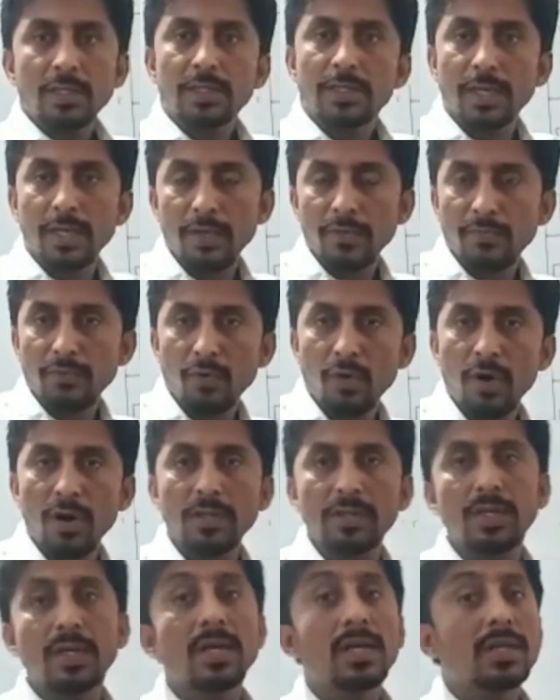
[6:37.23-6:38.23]

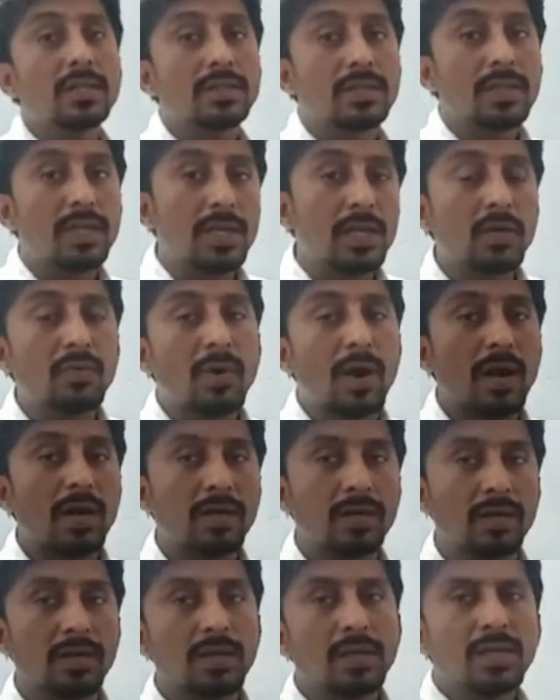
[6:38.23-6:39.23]
3/4,
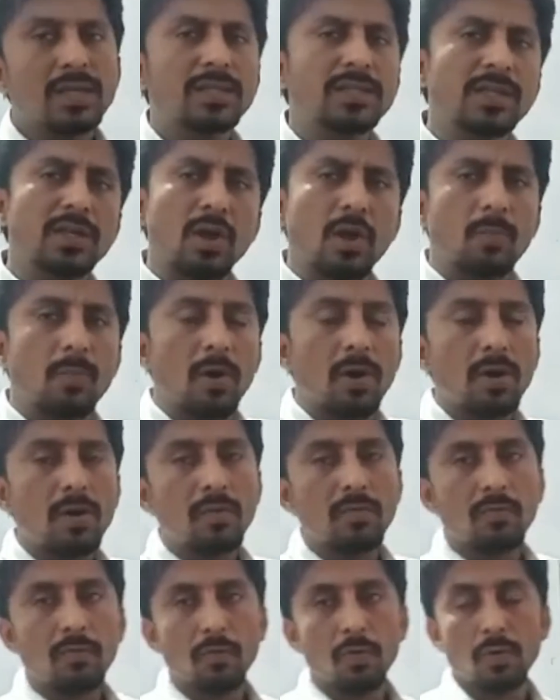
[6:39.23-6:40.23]
3/4, 3 upon
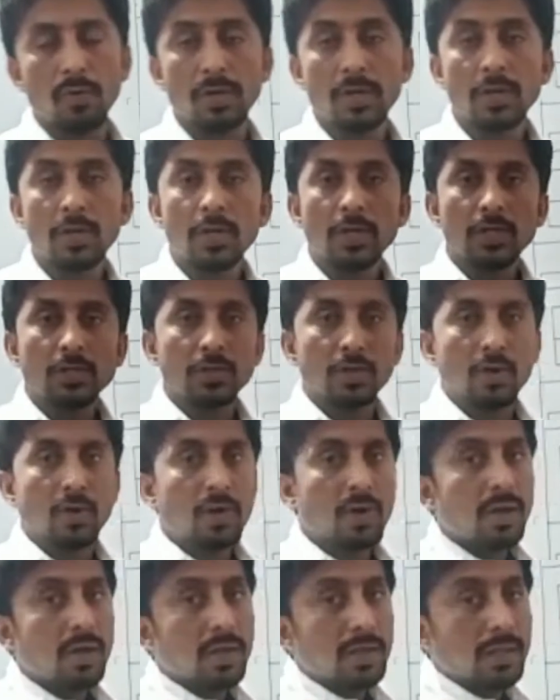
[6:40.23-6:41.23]
4. So
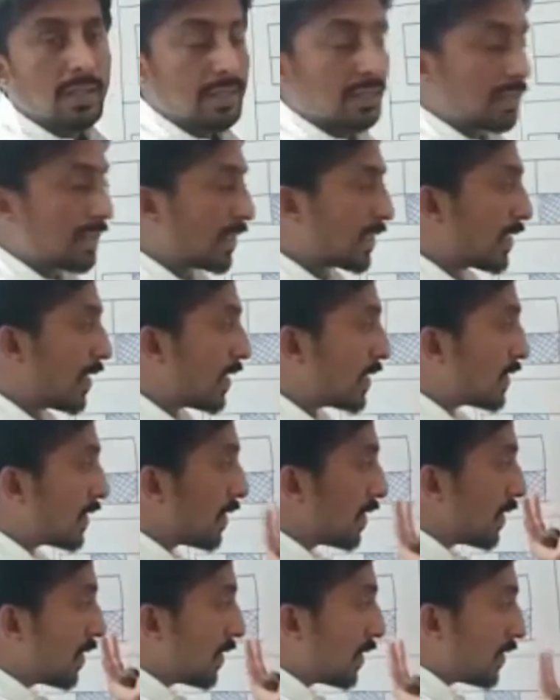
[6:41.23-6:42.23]
this is
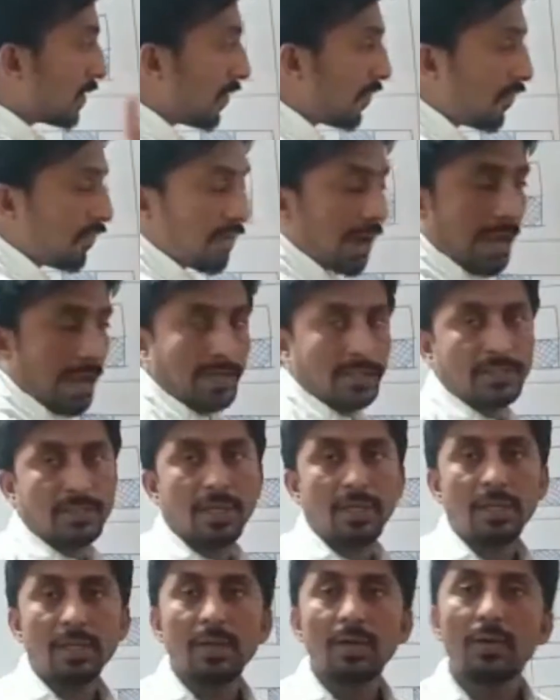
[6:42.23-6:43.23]
the
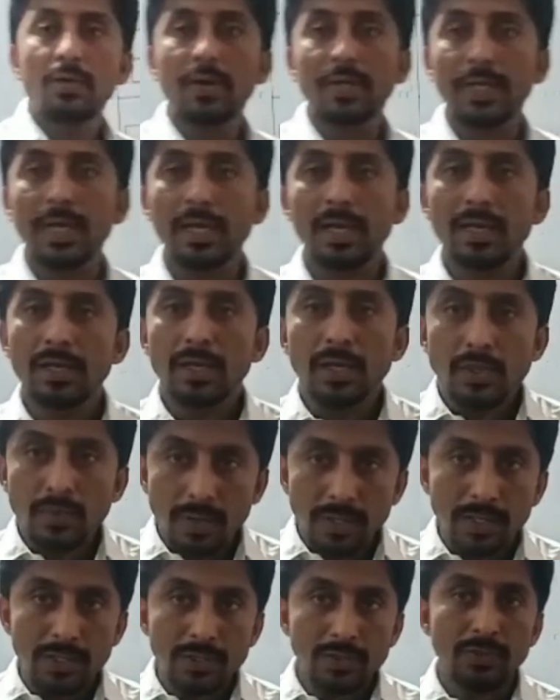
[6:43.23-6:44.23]
fraction. Okay,
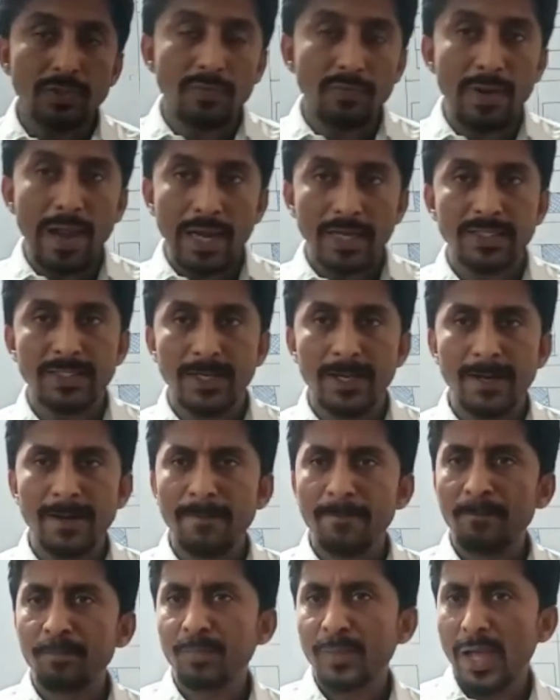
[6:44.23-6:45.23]
you understood the fraction?
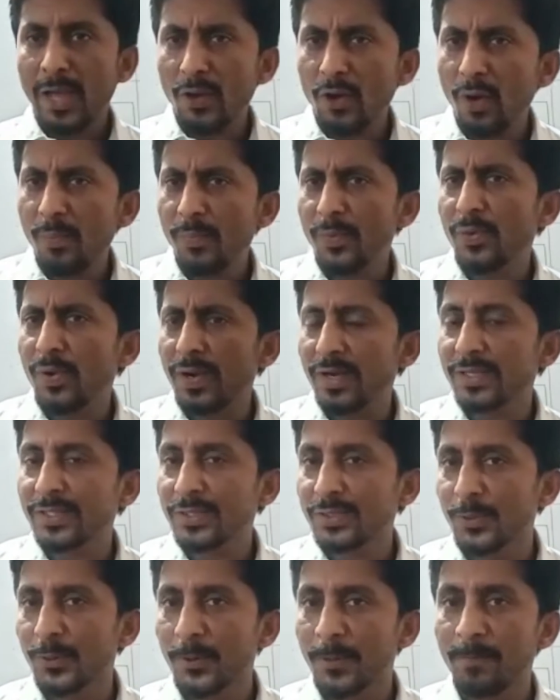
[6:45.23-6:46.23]
I hope you
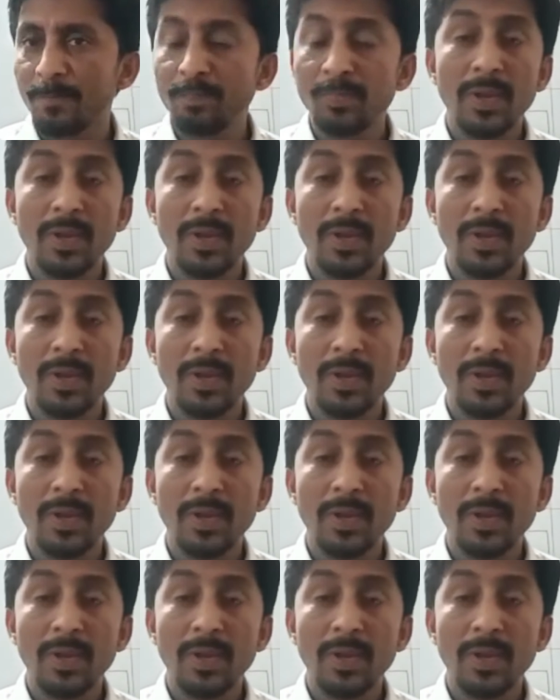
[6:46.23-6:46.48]
understood.